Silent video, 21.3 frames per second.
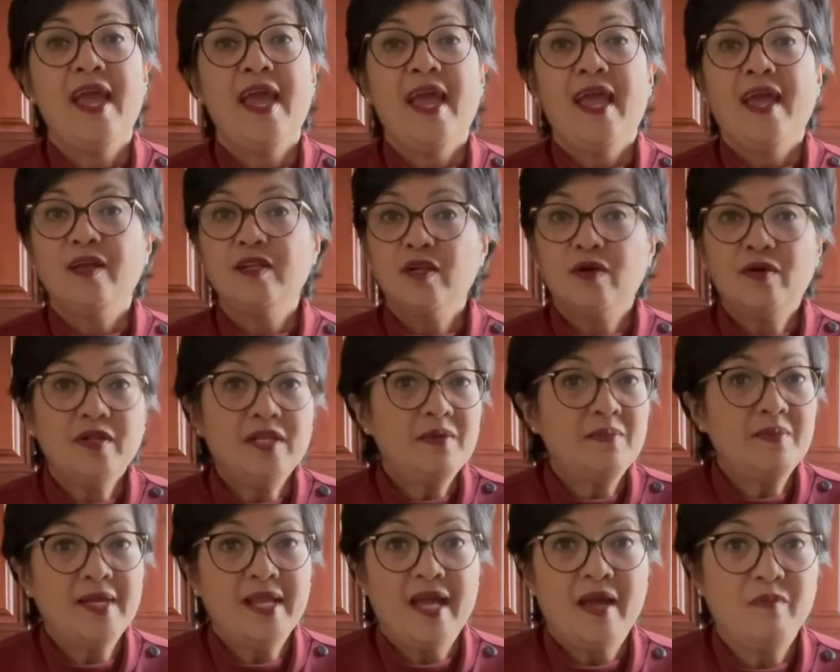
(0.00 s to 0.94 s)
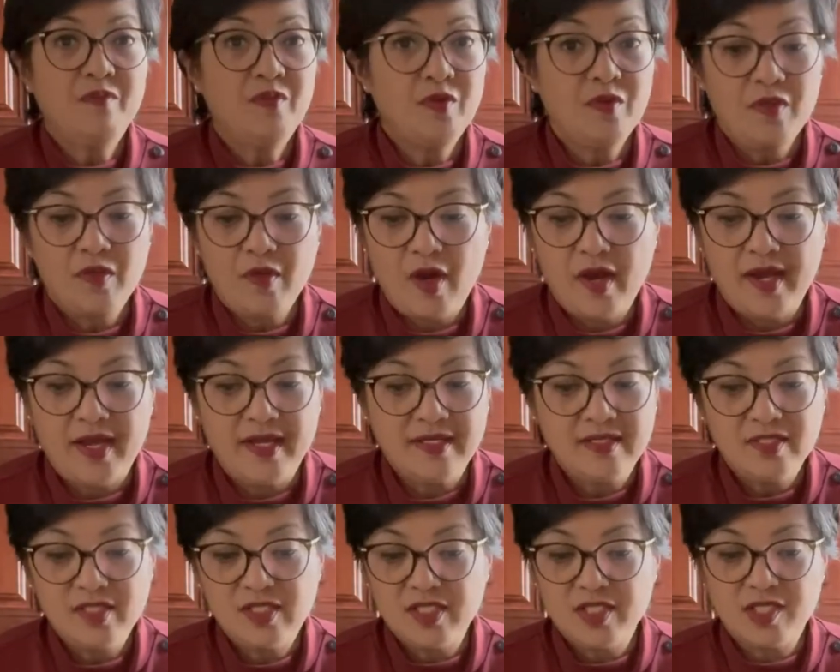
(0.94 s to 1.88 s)
You don't even have to thaw it.
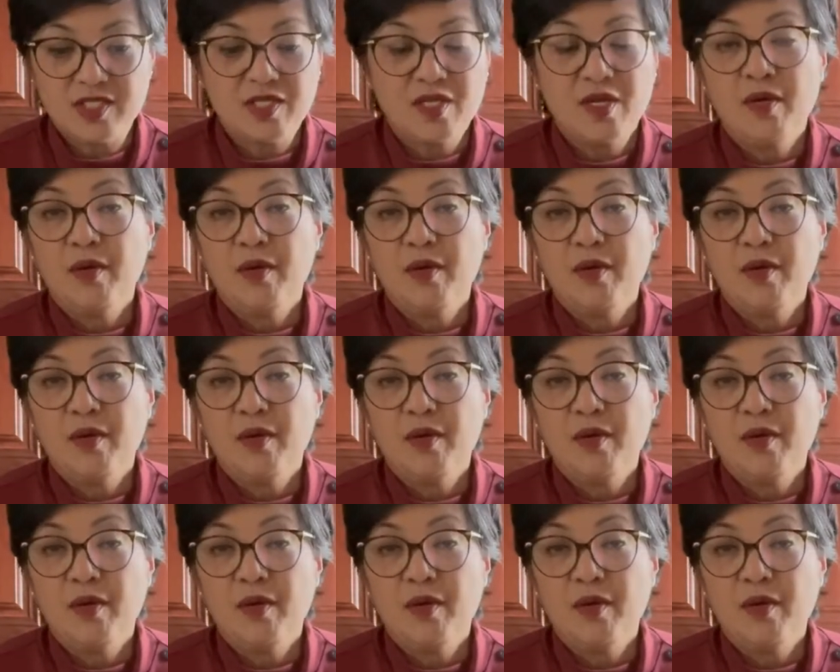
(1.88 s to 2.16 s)
Just